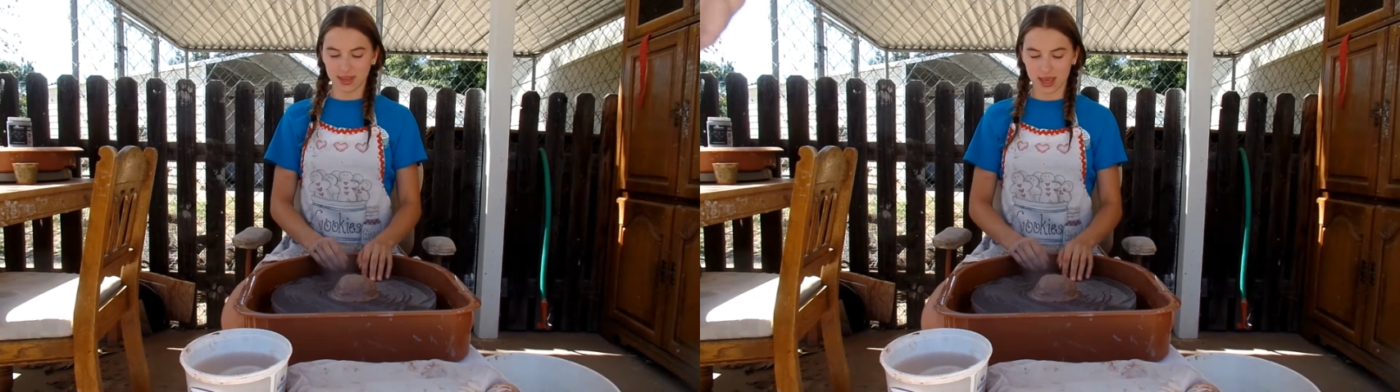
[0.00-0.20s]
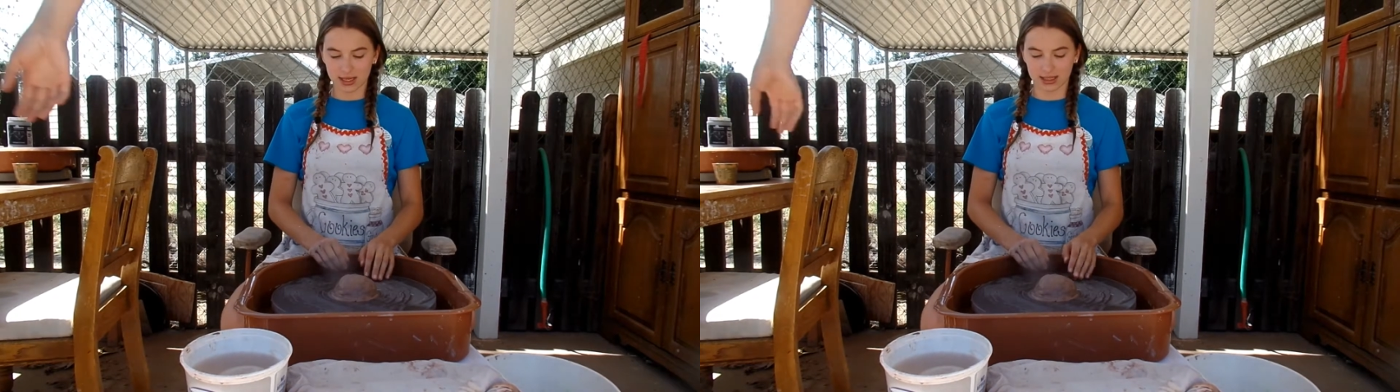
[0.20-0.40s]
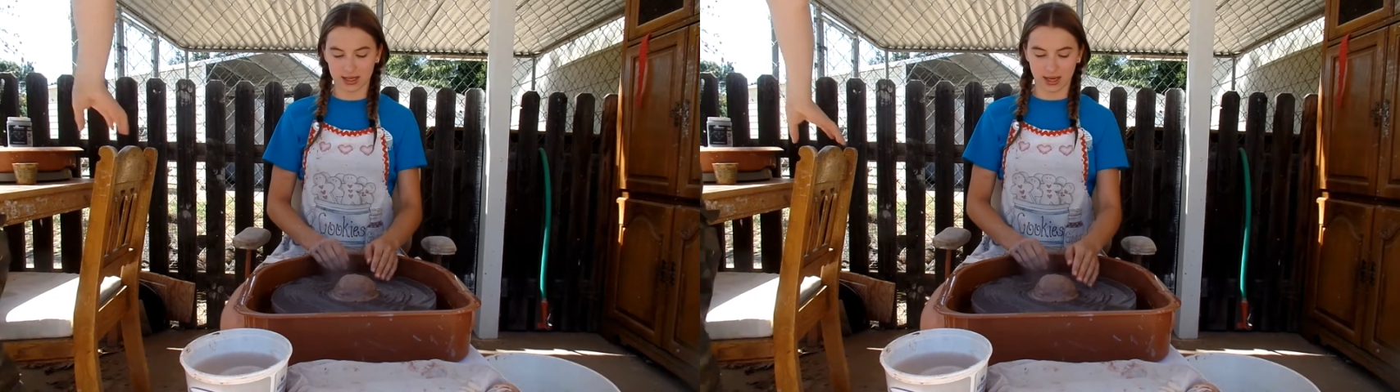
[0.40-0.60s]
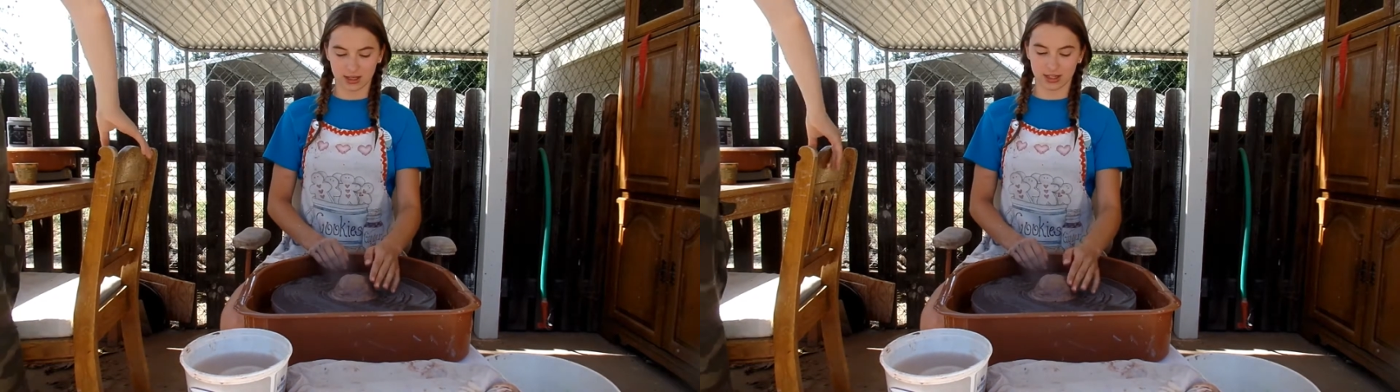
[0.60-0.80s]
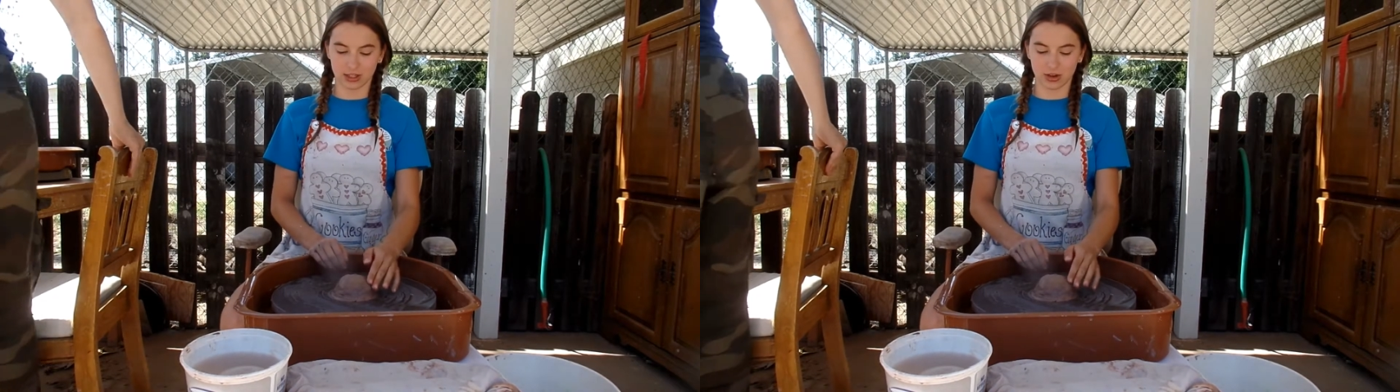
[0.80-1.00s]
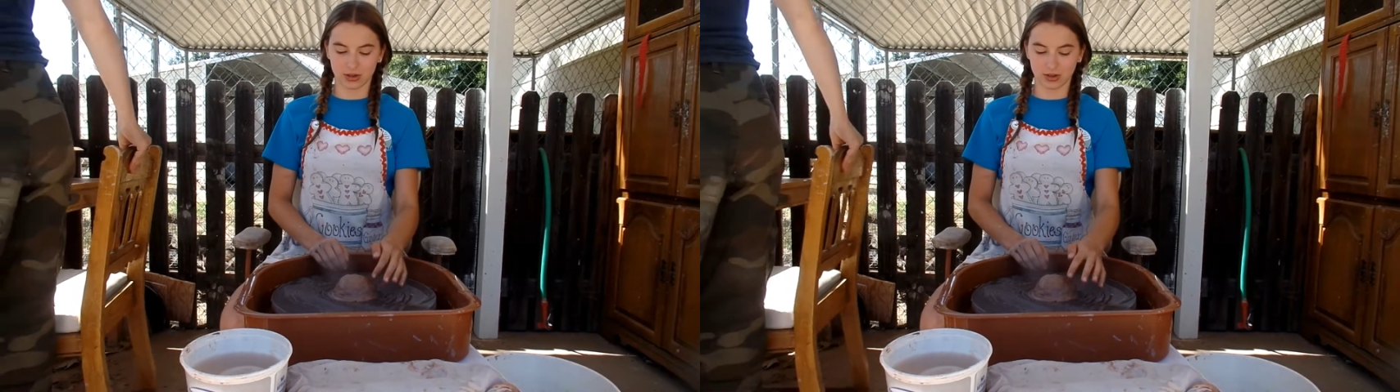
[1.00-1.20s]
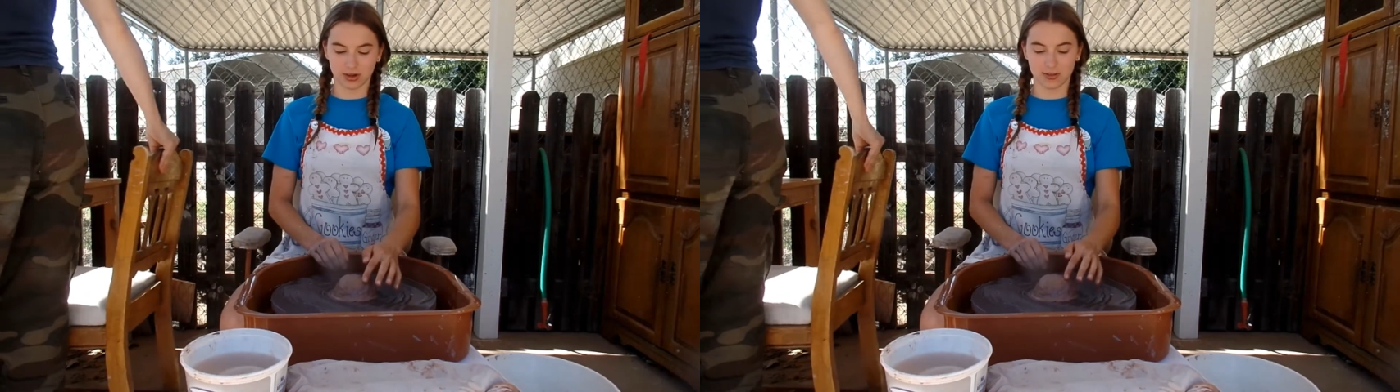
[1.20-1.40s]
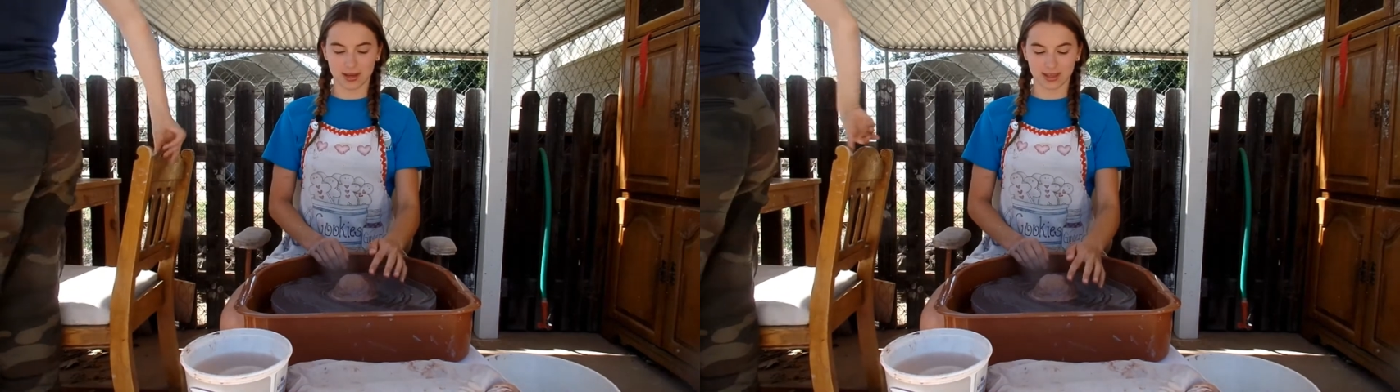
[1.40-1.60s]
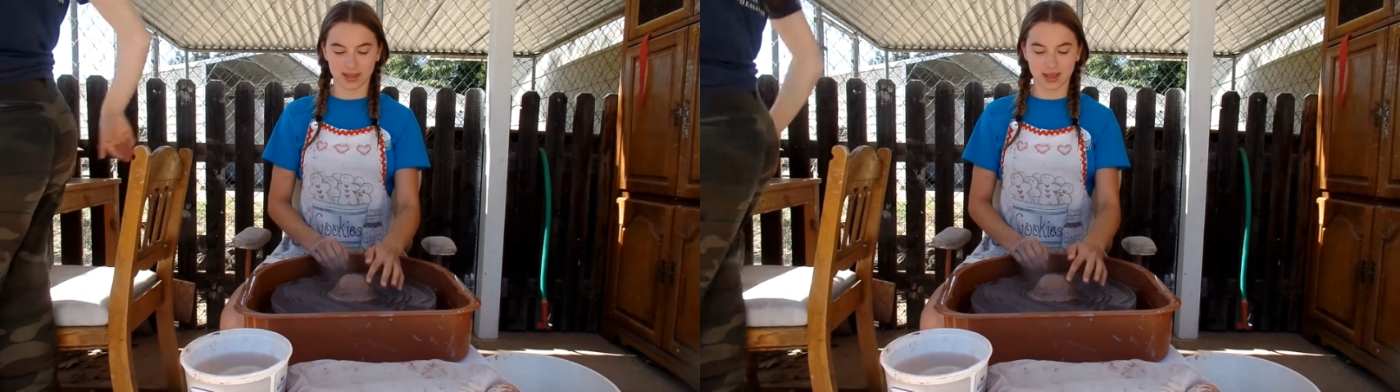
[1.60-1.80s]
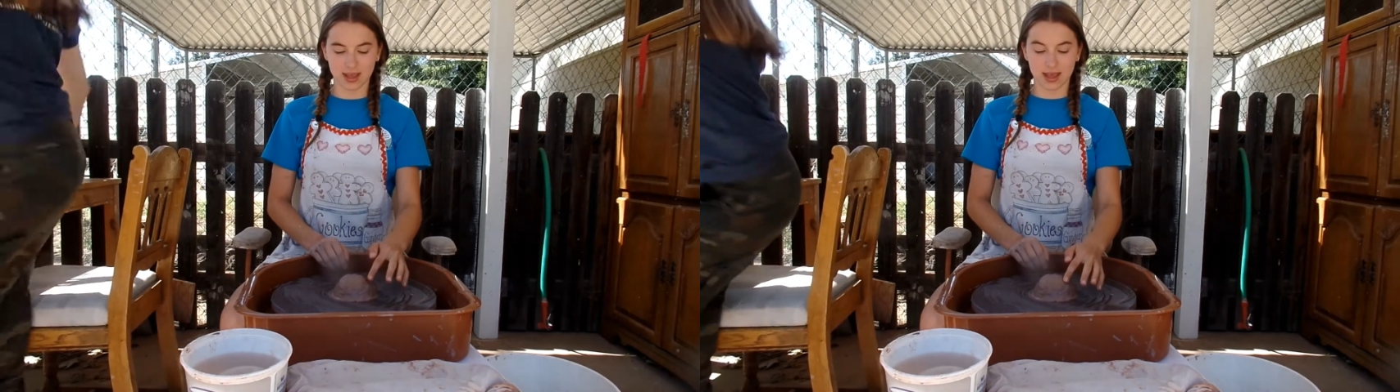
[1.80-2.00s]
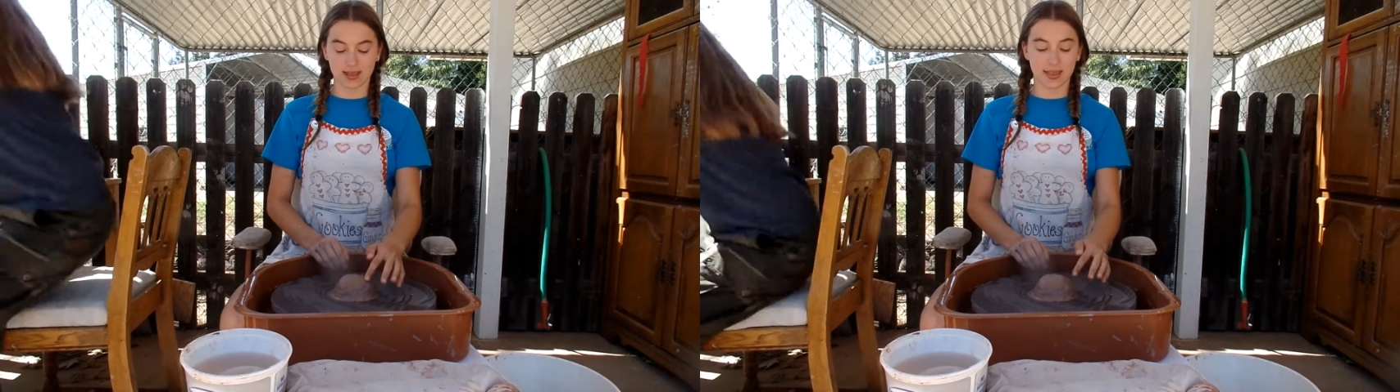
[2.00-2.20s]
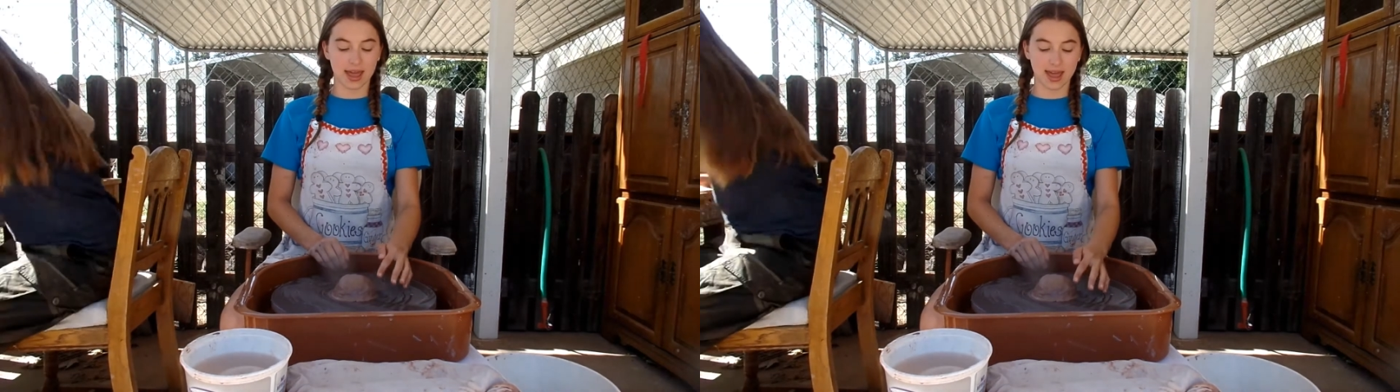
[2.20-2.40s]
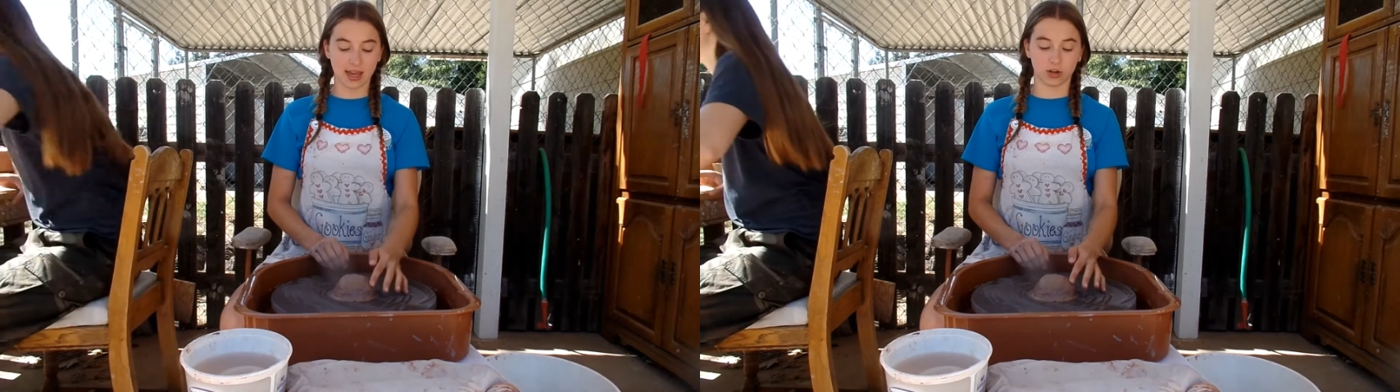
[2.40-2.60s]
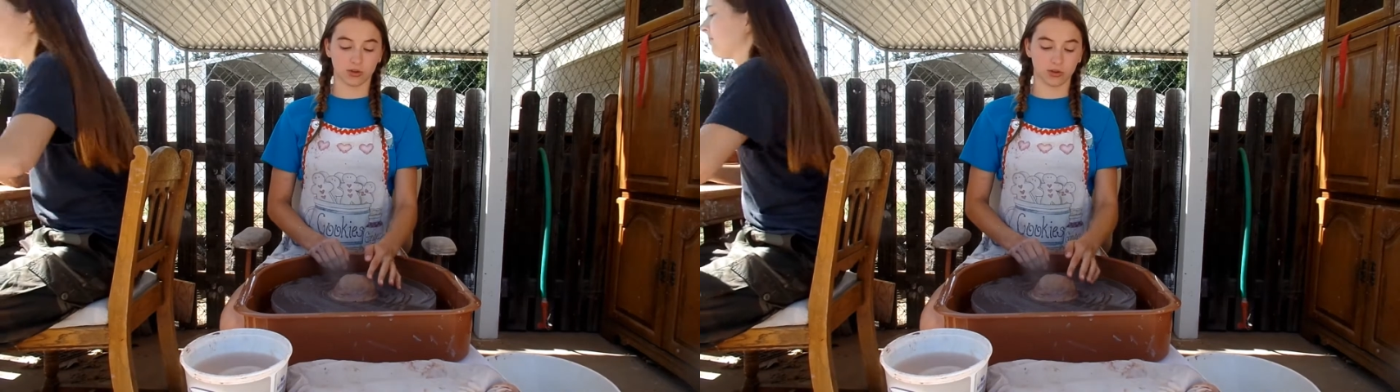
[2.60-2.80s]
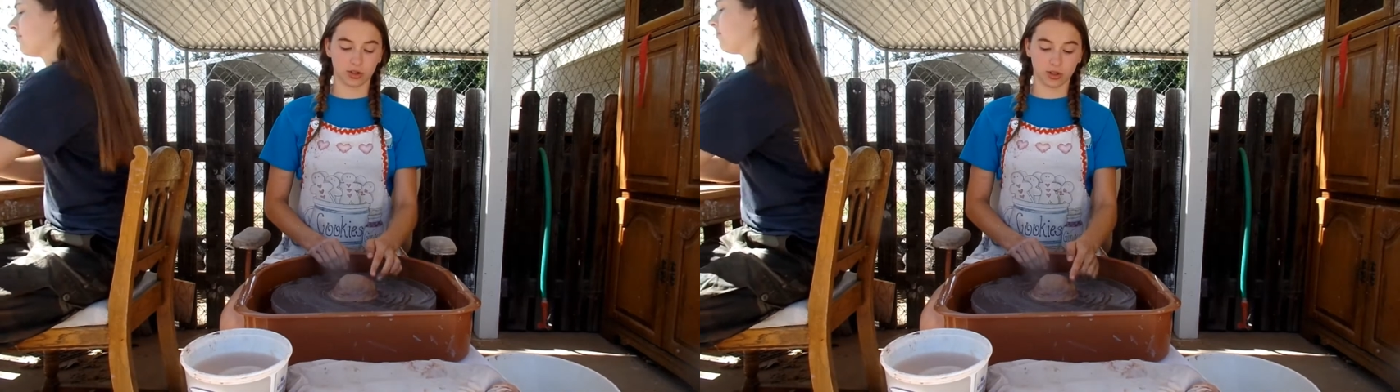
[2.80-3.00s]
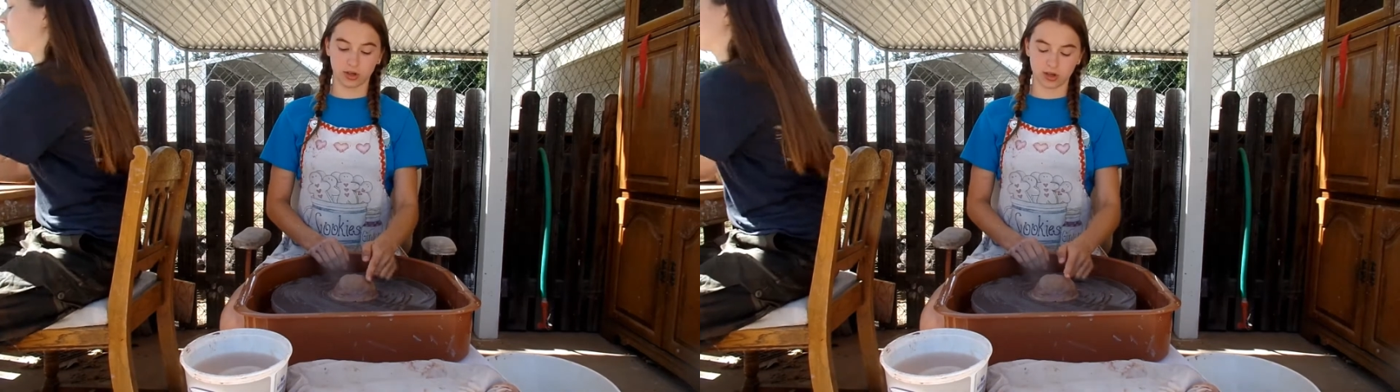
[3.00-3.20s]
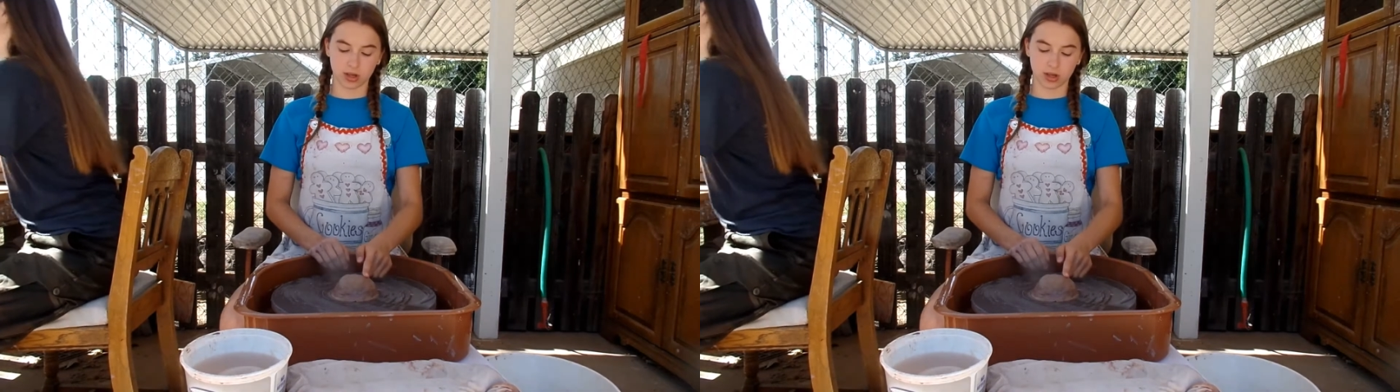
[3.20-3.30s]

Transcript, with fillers: Yes, and she's also going to make the handles.